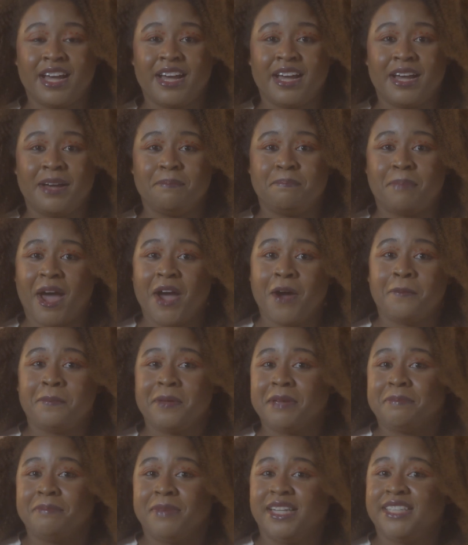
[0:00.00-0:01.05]
uh,
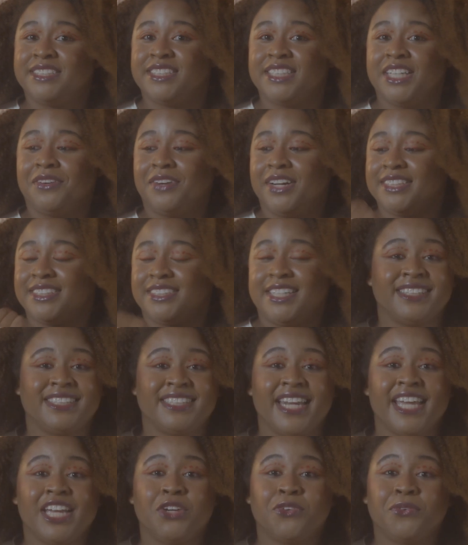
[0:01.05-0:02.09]
biopic miniseries
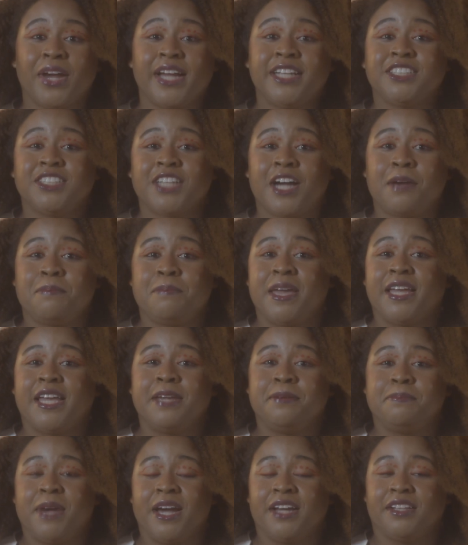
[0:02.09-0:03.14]
did a great job
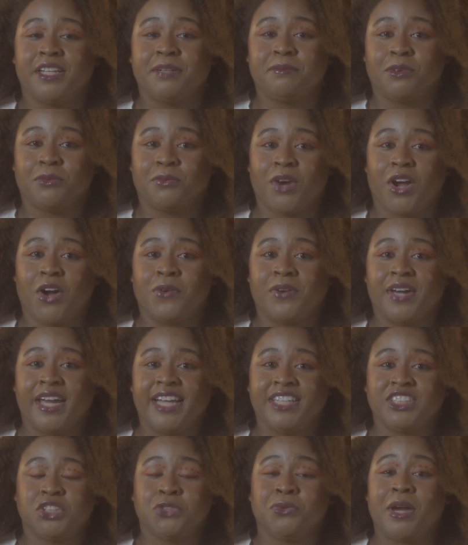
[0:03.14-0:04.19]
making Marilyn Monroe
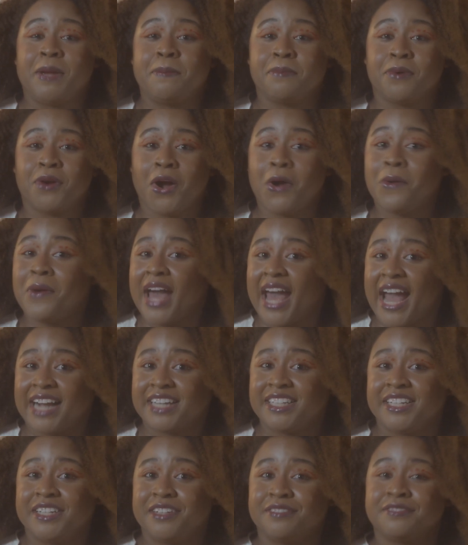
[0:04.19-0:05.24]
into a
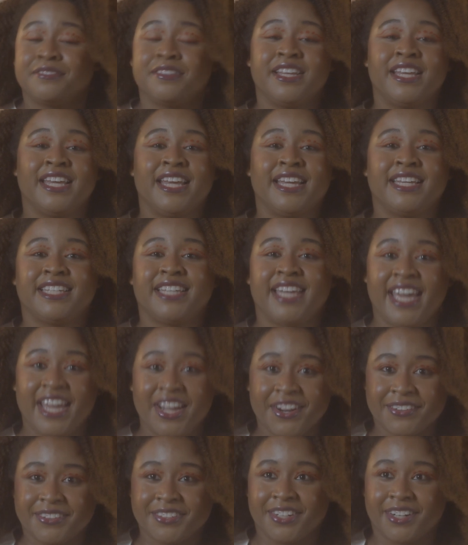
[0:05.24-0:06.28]
proactive
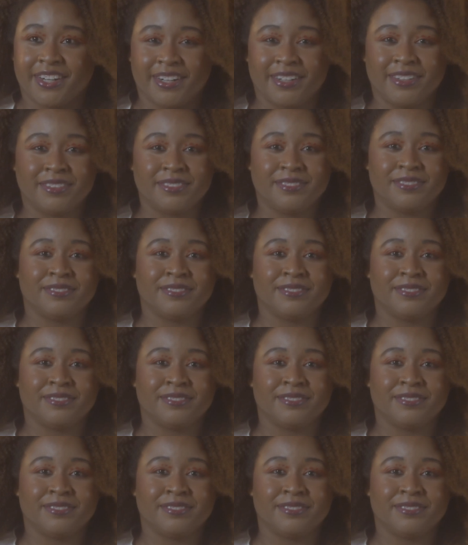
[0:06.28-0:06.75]
character.